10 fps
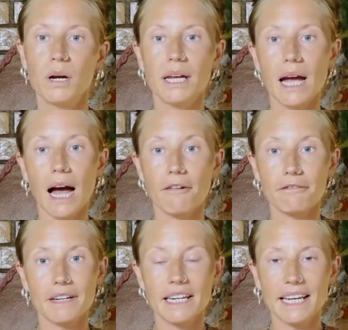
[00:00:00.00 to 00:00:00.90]
we are
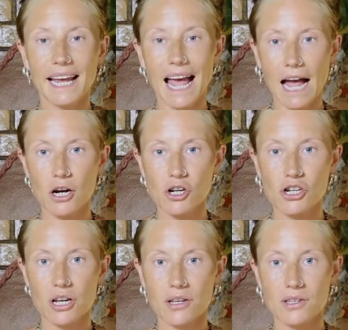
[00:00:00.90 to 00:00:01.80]
feeling
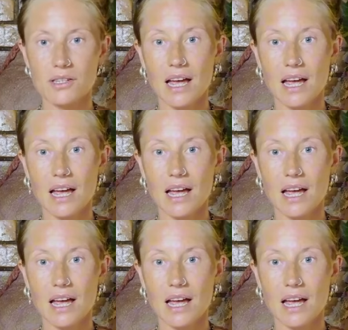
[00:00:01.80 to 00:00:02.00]
anxious.